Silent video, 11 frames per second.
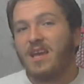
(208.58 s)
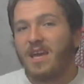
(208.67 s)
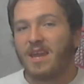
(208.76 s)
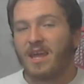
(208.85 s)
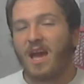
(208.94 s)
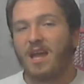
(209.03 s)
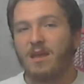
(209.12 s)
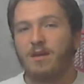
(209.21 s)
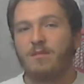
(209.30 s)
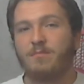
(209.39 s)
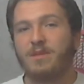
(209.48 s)
and it kind
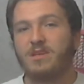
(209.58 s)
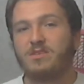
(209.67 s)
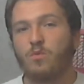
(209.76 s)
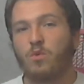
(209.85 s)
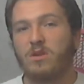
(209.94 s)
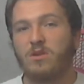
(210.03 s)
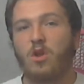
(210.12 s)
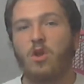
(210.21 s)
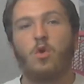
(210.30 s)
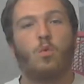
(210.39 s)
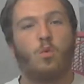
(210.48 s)
of makes you wonder
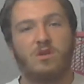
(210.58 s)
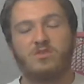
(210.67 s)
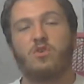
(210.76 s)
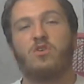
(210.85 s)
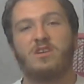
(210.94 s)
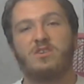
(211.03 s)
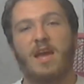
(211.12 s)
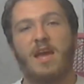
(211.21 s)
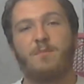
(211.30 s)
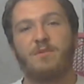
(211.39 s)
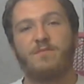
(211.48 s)
what's going to
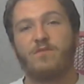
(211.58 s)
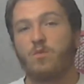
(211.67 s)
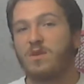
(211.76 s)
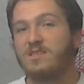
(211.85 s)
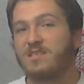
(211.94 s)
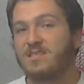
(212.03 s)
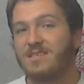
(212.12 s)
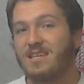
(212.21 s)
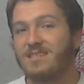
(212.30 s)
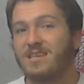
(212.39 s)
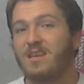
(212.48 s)
happen for the rest of
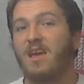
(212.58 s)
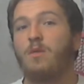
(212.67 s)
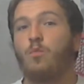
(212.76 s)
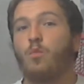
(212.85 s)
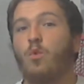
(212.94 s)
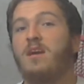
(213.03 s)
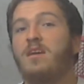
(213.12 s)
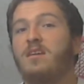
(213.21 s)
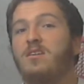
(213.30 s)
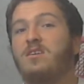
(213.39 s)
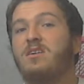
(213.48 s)
the season, and
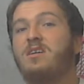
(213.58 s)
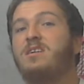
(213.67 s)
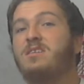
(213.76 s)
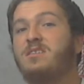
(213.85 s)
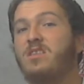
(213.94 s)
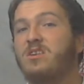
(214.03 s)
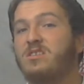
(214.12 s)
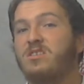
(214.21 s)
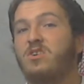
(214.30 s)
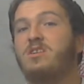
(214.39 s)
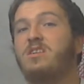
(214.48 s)
where is
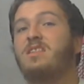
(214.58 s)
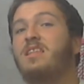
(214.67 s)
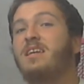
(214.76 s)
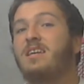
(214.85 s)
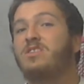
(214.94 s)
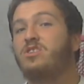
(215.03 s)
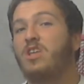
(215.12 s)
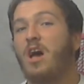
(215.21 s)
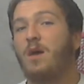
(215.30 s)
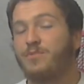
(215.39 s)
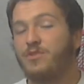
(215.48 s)
this going to lead
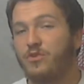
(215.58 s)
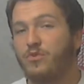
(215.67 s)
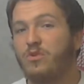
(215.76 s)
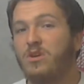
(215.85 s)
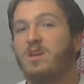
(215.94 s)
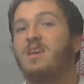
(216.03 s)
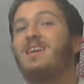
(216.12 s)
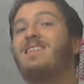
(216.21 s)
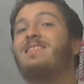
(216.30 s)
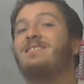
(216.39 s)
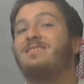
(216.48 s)
up to
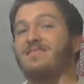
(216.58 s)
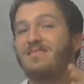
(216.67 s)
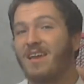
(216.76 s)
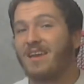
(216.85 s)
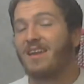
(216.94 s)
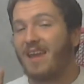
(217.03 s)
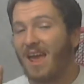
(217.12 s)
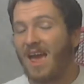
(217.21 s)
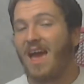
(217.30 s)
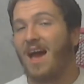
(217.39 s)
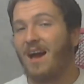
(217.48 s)
in the second
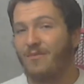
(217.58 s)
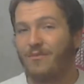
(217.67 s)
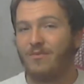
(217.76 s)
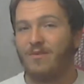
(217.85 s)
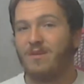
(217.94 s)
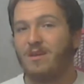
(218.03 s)
half?